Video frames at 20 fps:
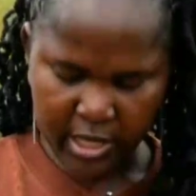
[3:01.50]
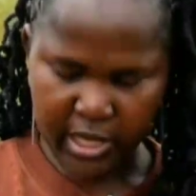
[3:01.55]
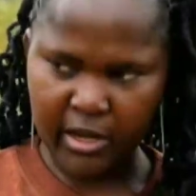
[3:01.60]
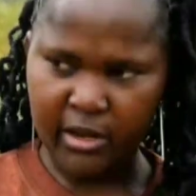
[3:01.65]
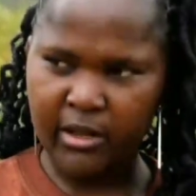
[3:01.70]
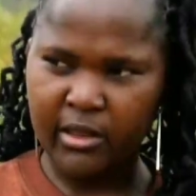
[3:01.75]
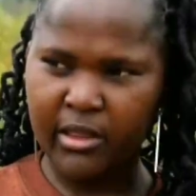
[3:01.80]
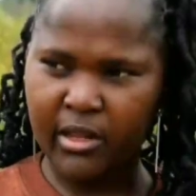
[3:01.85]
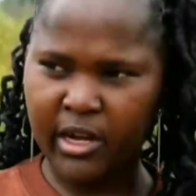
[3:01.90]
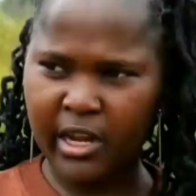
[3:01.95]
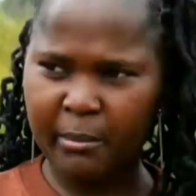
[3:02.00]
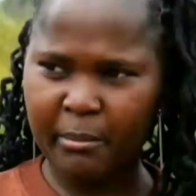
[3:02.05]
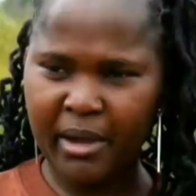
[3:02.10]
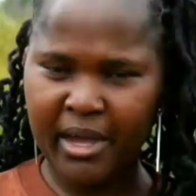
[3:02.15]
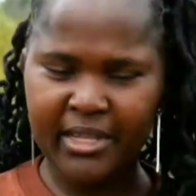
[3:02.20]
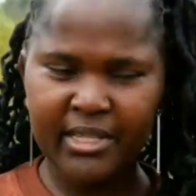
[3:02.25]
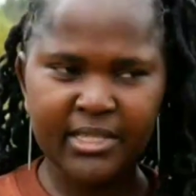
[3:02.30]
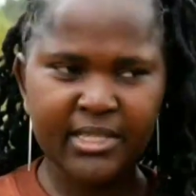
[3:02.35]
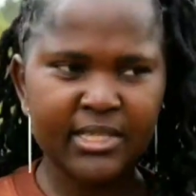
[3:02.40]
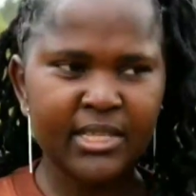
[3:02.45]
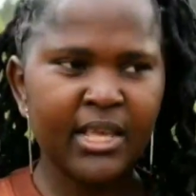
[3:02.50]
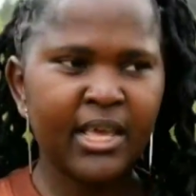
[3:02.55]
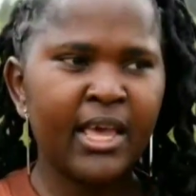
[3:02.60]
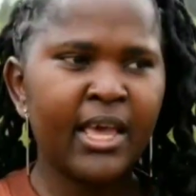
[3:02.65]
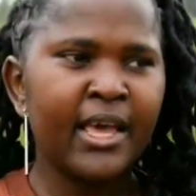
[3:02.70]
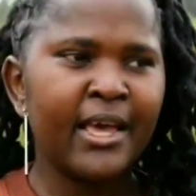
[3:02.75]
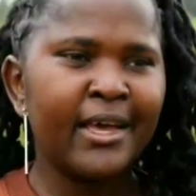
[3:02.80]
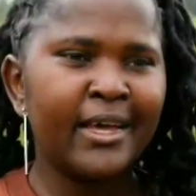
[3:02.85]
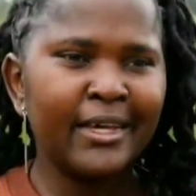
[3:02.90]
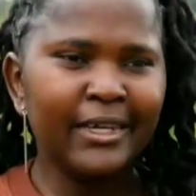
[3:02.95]
In 3 months,
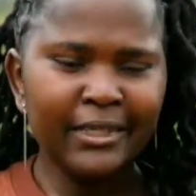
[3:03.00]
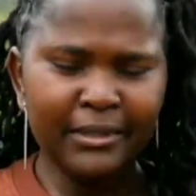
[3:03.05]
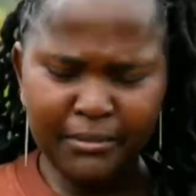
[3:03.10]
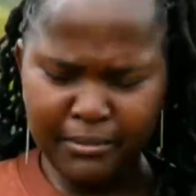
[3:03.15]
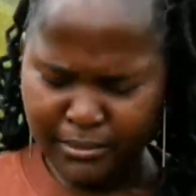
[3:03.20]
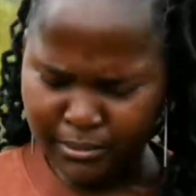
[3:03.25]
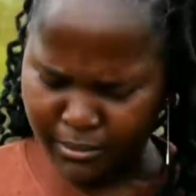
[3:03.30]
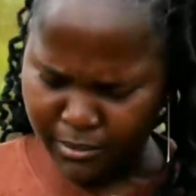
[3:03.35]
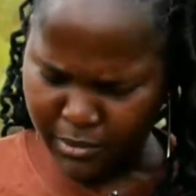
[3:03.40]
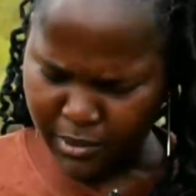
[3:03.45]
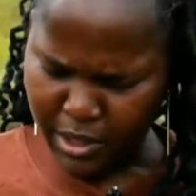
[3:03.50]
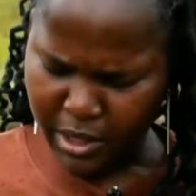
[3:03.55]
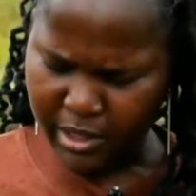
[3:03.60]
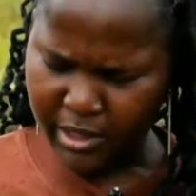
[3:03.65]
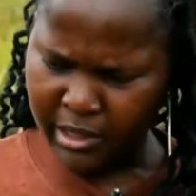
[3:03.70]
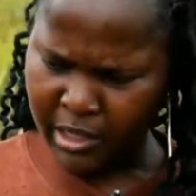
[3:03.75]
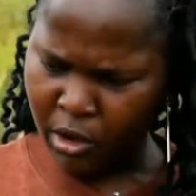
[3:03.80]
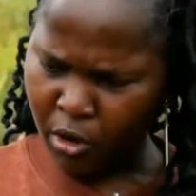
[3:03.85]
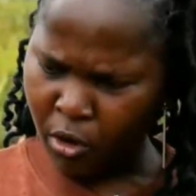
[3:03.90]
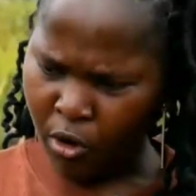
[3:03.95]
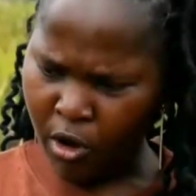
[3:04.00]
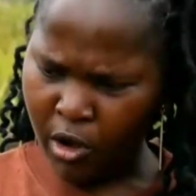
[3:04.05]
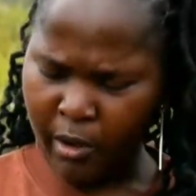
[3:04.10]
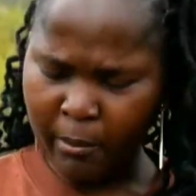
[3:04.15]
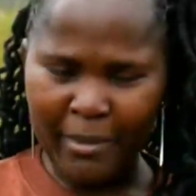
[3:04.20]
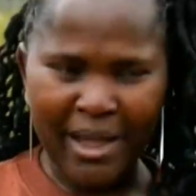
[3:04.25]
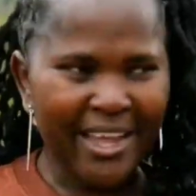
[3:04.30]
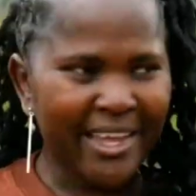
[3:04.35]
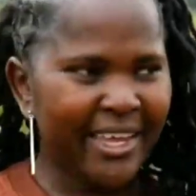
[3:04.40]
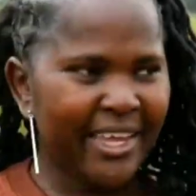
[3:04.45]
the whole
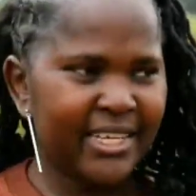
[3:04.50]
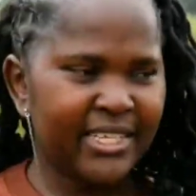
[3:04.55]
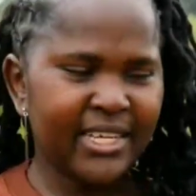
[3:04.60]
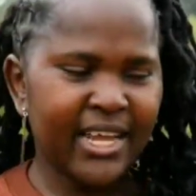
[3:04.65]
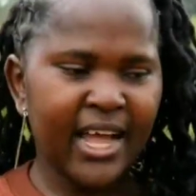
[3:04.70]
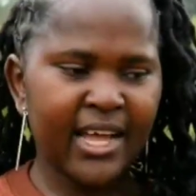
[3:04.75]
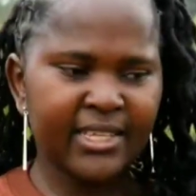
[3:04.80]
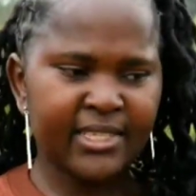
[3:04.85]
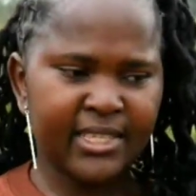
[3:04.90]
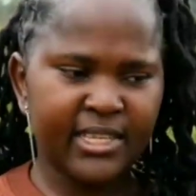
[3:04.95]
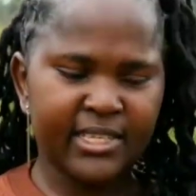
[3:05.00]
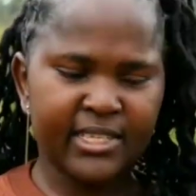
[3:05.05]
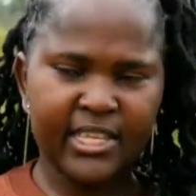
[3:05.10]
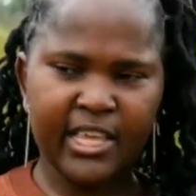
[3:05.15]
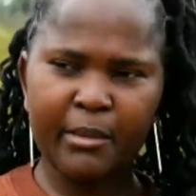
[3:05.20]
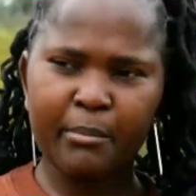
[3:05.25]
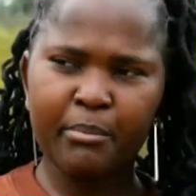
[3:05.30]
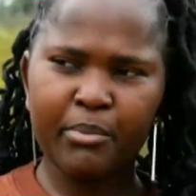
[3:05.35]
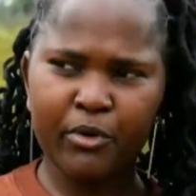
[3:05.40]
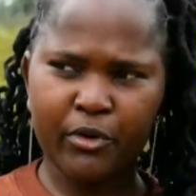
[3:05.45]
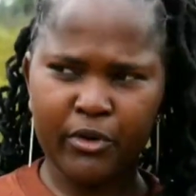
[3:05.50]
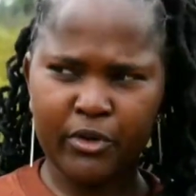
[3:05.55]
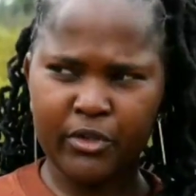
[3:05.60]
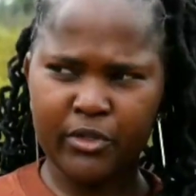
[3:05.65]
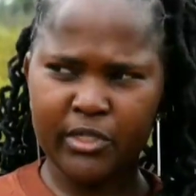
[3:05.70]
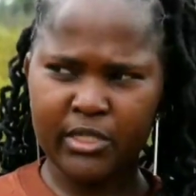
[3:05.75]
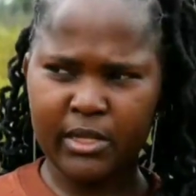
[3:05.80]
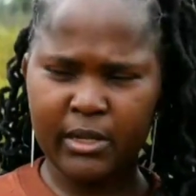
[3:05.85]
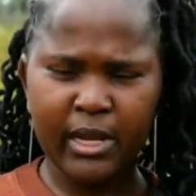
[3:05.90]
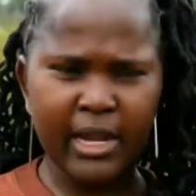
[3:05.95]
market has the same
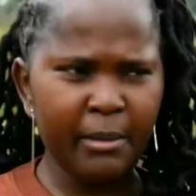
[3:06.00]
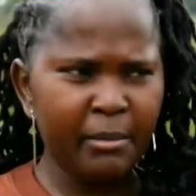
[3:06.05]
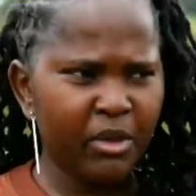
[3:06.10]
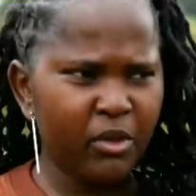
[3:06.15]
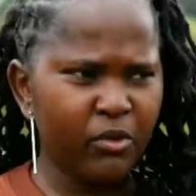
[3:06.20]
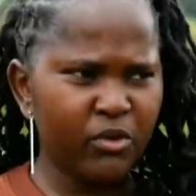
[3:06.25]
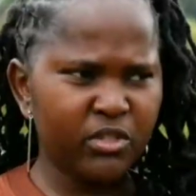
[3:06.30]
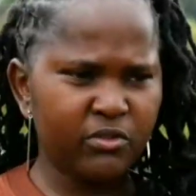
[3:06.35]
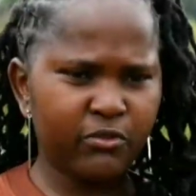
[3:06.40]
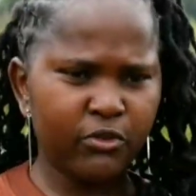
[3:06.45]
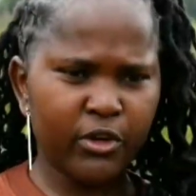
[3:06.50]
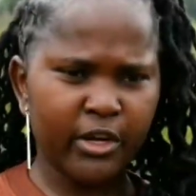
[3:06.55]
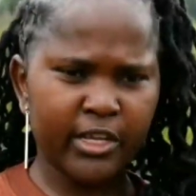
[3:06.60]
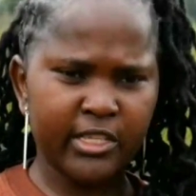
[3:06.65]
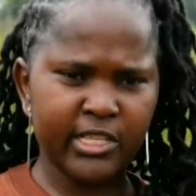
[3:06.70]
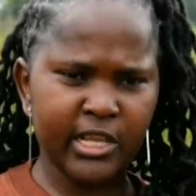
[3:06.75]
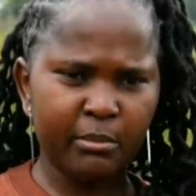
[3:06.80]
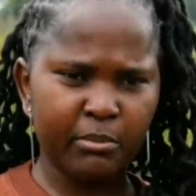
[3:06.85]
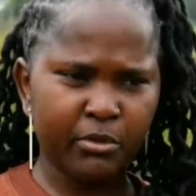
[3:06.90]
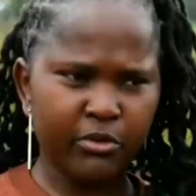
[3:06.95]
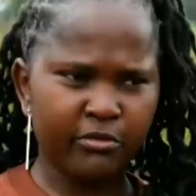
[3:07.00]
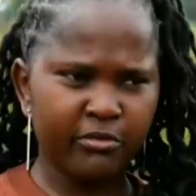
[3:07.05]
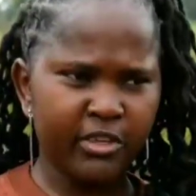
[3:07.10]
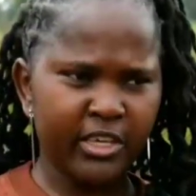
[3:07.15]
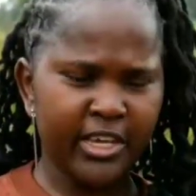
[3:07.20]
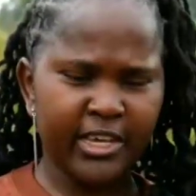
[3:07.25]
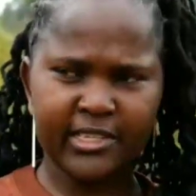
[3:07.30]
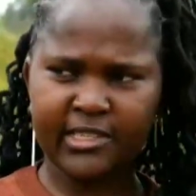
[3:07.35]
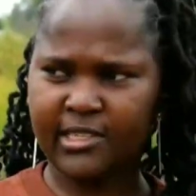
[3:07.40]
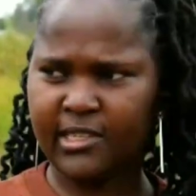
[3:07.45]
produce. Let me use, for example,
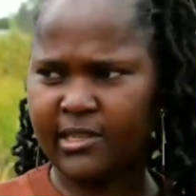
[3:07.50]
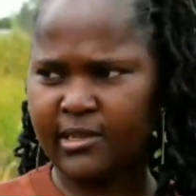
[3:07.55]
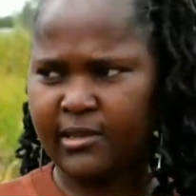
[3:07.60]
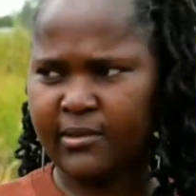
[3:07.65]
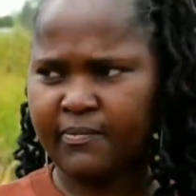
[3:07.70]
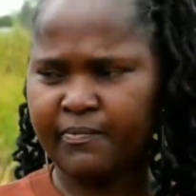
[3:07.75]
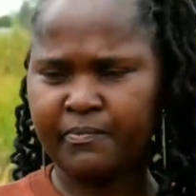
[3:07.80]
viazi.